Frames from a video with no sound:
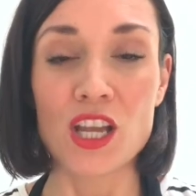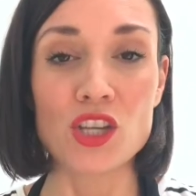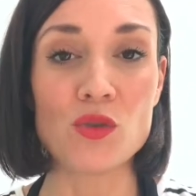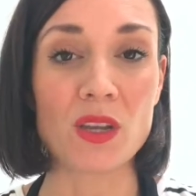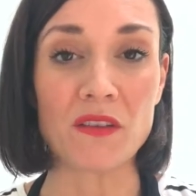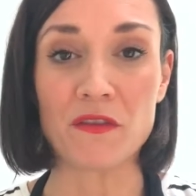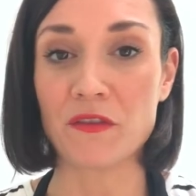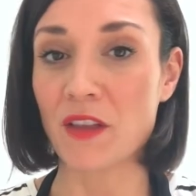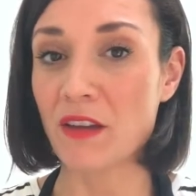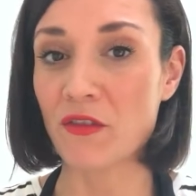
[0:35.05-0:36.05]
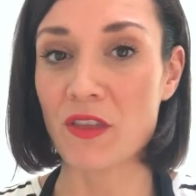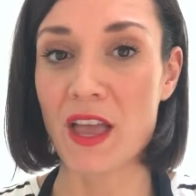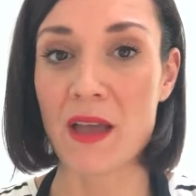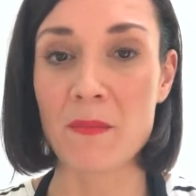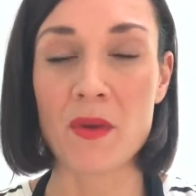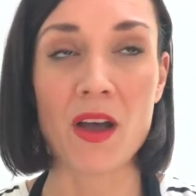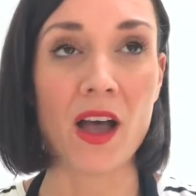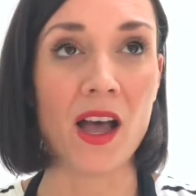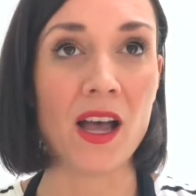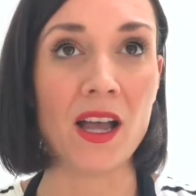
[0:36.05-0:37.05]
You can flavor them.
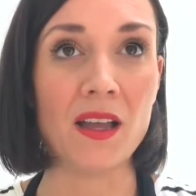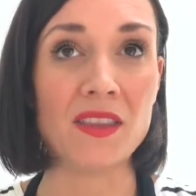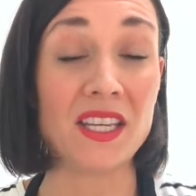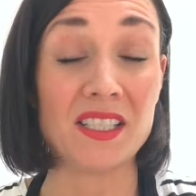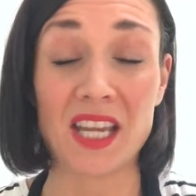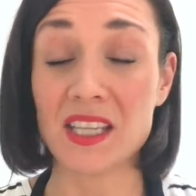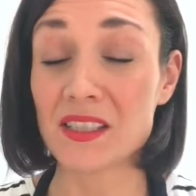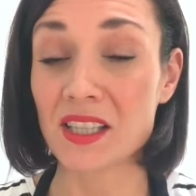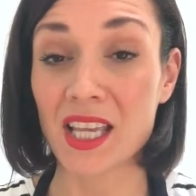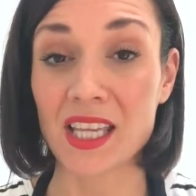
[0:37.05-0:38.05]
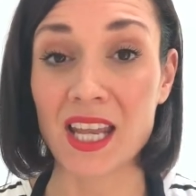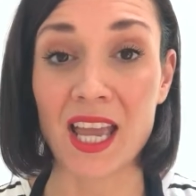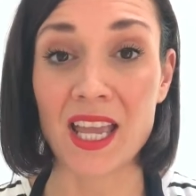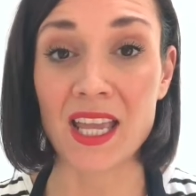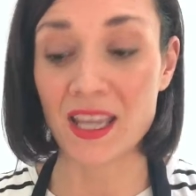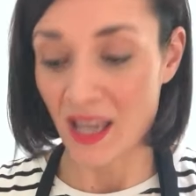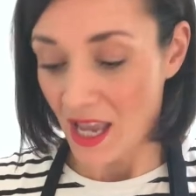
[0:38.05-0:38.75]
They taste like an egg.